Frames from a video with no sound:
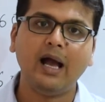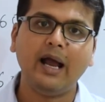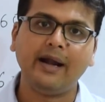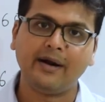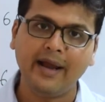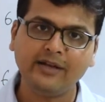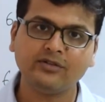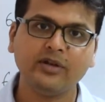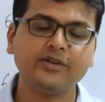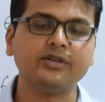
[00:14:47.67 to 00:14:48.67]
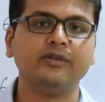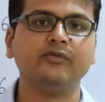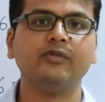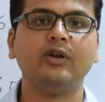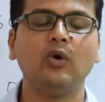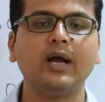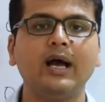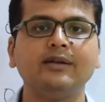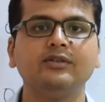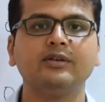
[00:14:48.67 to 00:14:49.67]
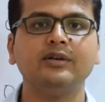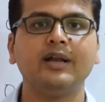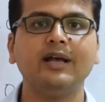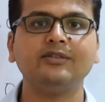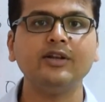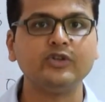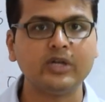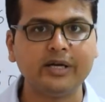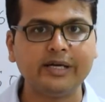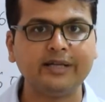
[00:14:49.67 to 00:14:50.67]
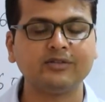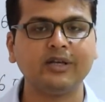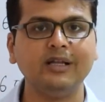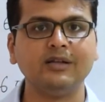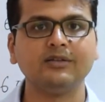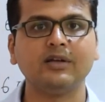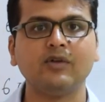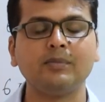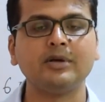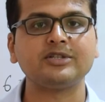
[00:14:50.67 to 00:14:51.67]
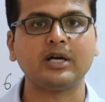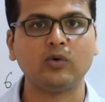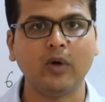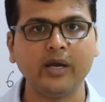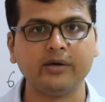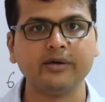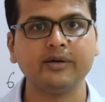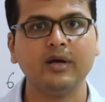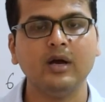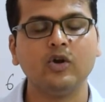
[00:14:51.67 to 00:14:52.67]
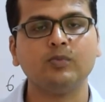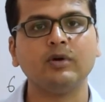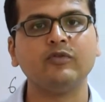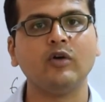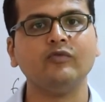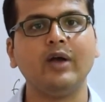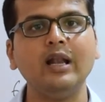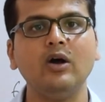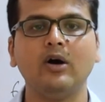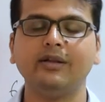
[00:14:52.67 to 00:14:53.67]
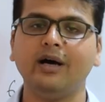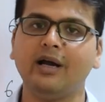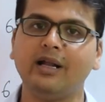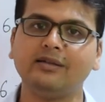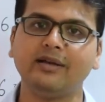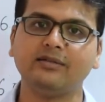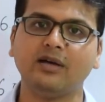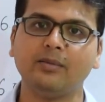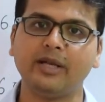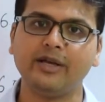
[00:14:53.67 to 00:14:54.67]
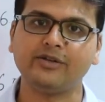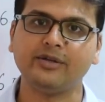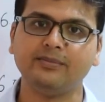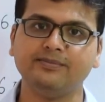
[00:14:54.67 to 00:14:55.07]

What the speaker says: In our next session, we will look at certain essential reading skills that one must acquire to perform well on the Ielts examination.